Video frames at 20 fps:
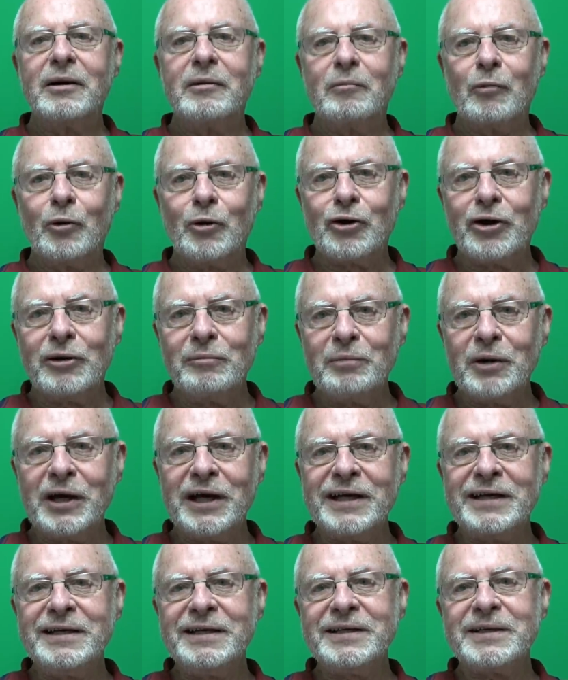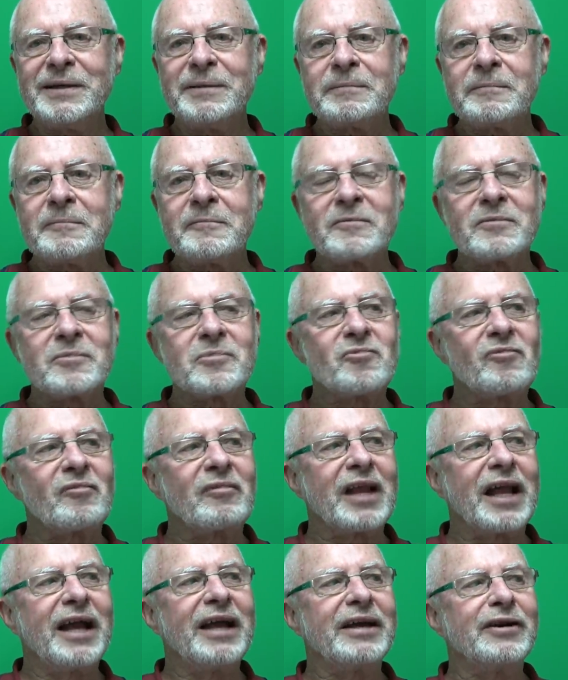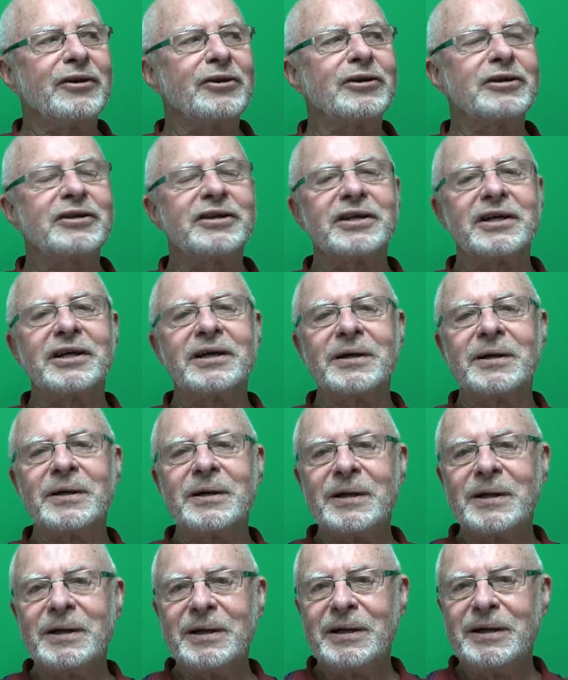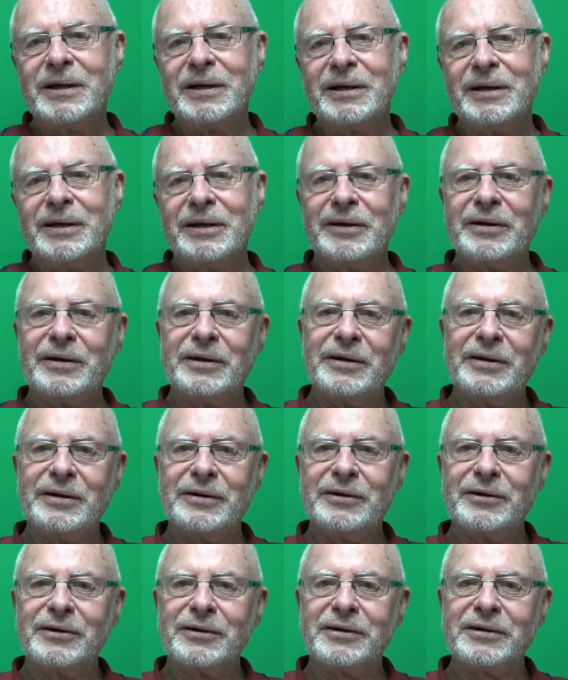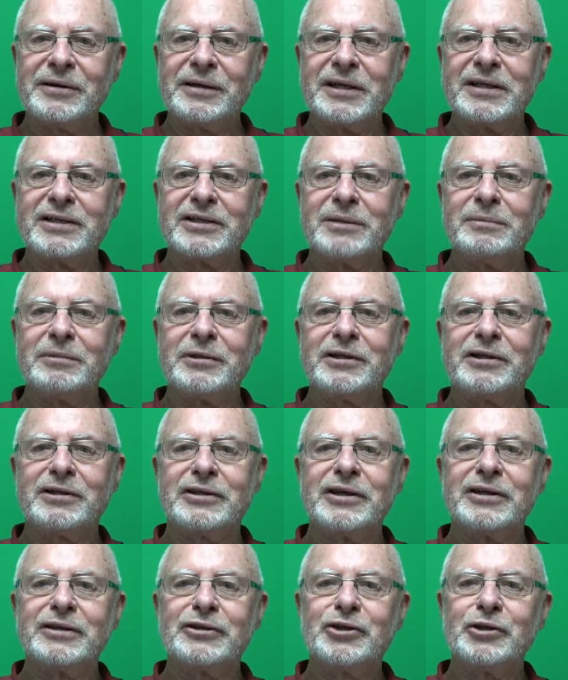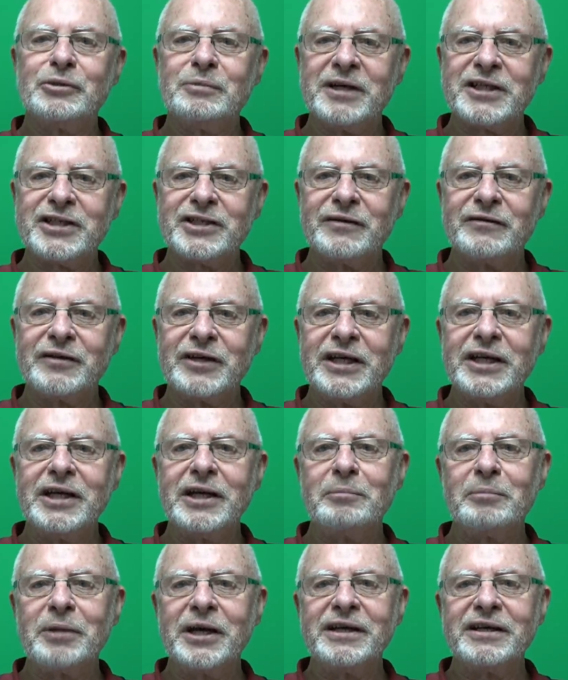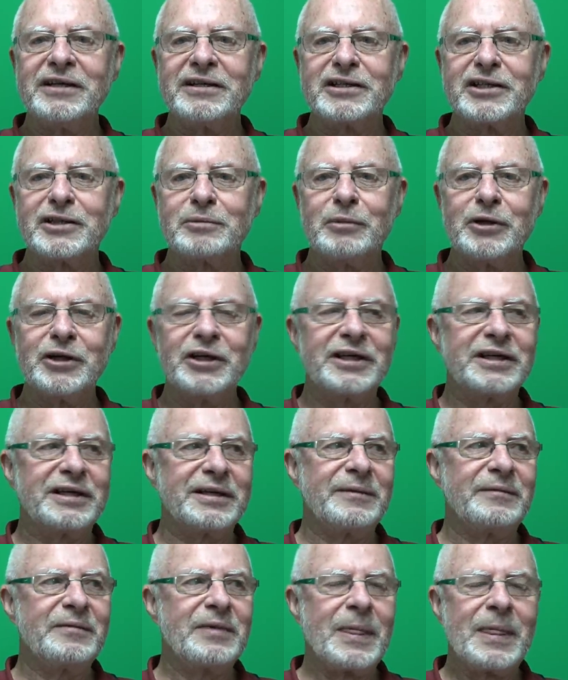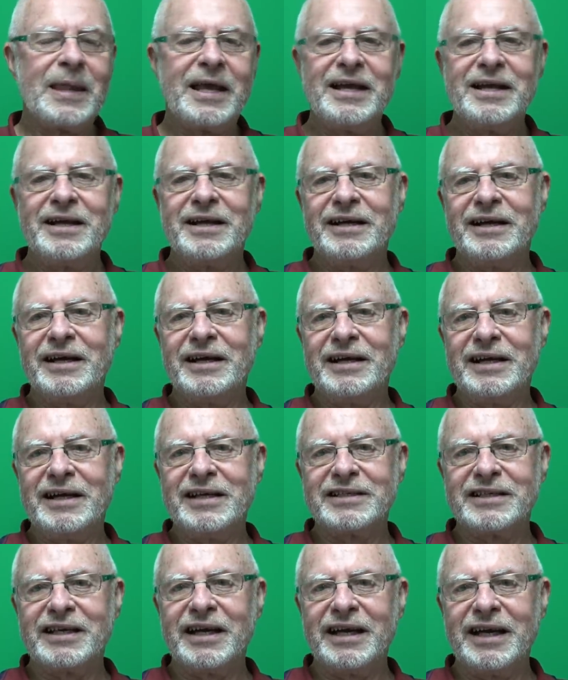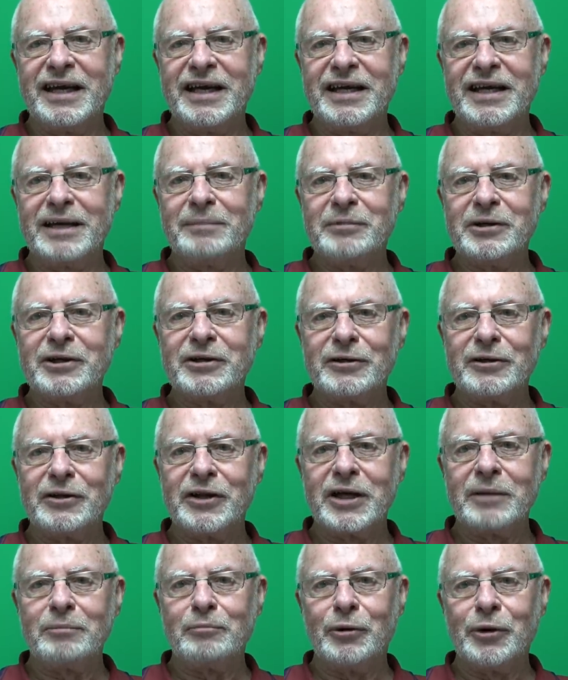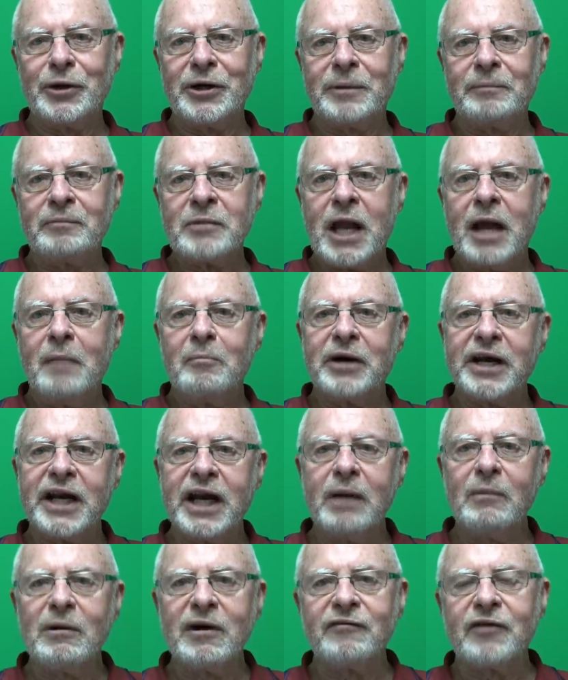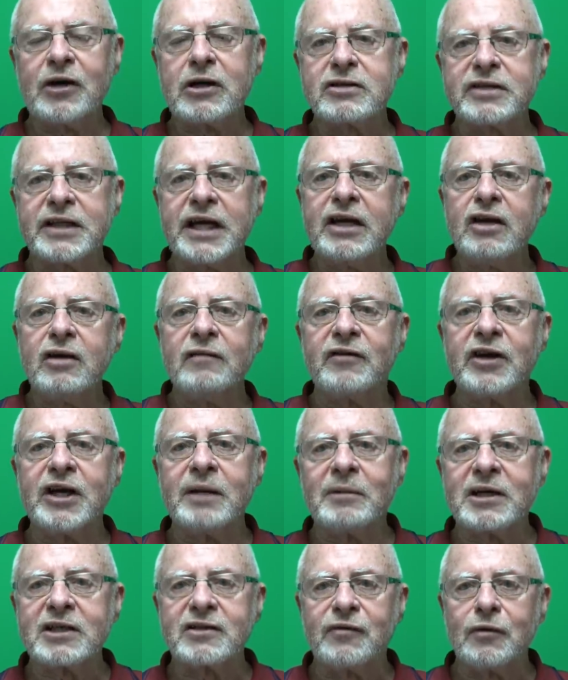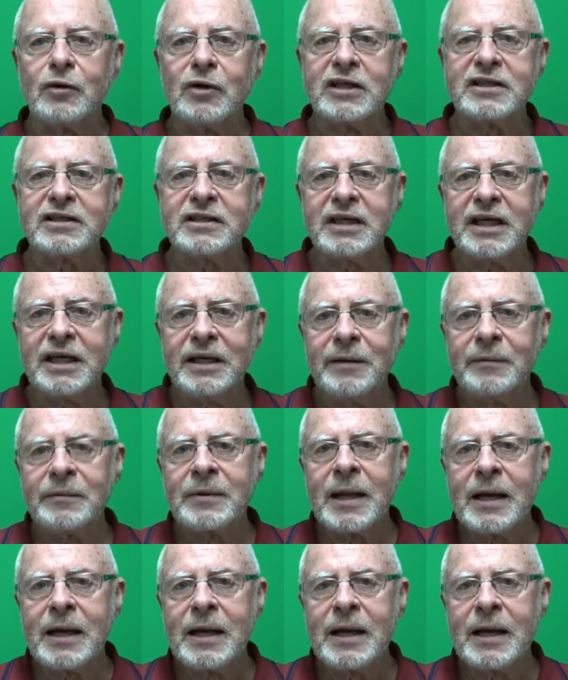more compliant and not exhibit too much of an independent spirit. As I had up until that point. But anyway, folks, thank you very much for listening.